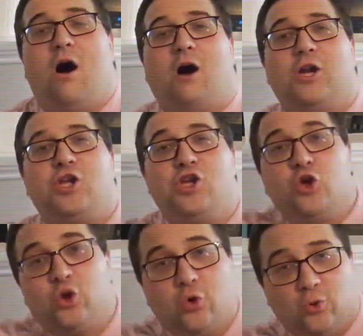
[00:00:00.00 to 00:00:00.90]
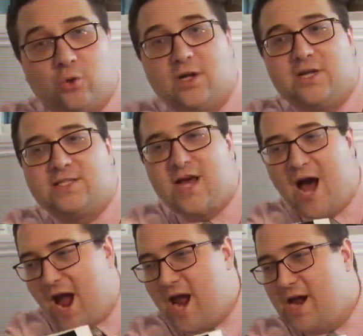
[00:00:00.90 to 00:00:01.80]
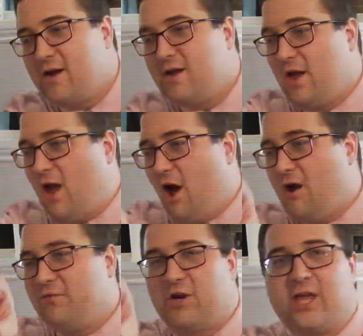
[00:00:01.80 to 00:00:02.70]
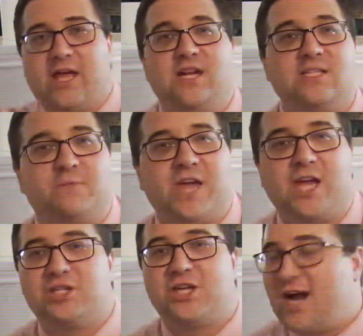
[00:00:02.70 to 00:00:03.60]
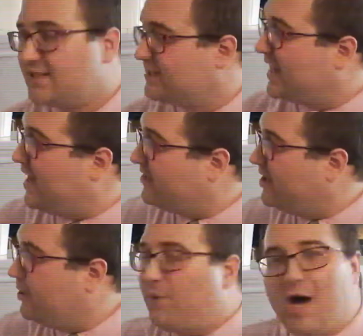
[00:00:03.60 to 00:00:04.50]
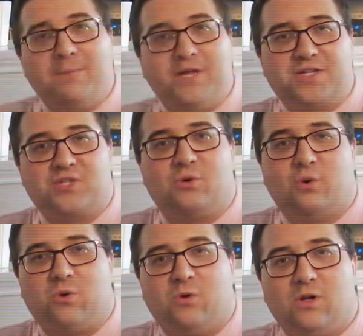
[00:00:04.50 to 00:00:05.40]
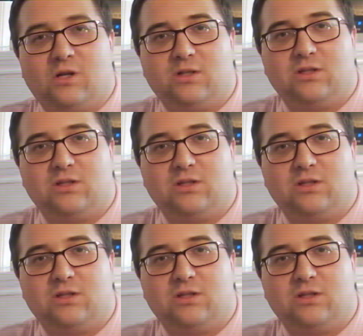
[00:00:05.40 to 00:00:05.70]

Are you tired of your kids being shot to death in a public school?